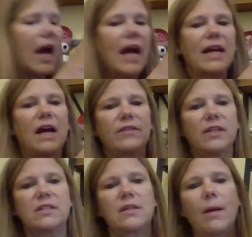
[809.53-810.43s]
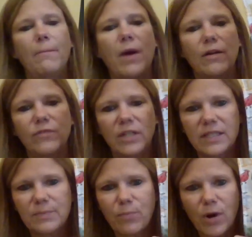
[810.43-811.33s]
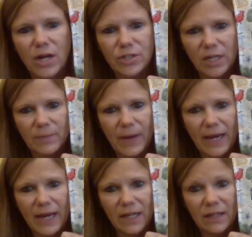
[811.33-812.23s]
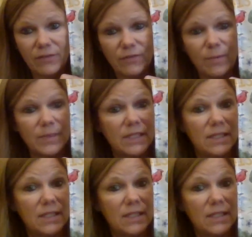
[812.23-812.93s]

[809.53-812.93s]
I got this marvelous project bag from